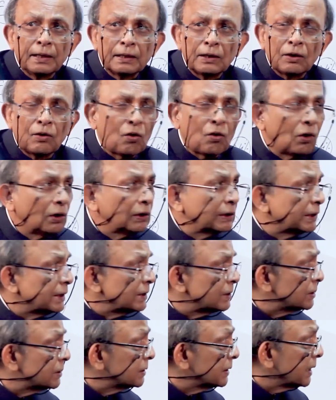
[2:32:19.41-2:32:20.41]
Now all
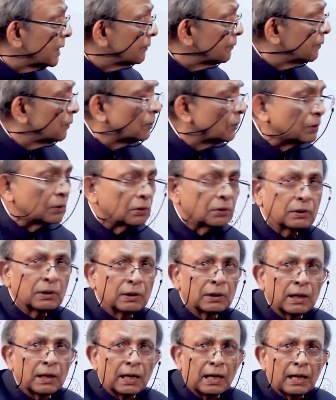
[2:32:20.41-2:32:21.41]
this therefore
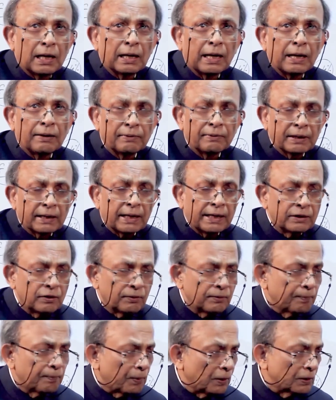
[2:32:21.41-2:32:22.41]
have a kind
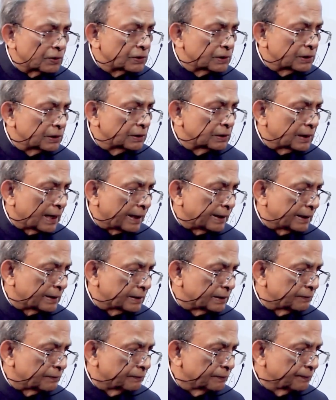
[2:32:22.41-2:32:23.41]
of a policy
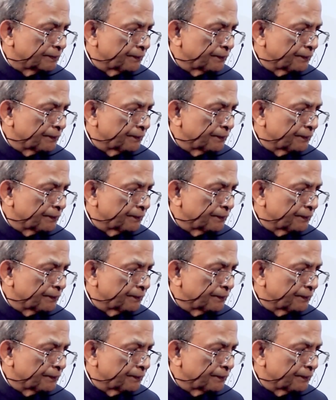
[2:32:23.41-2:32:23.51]
directive.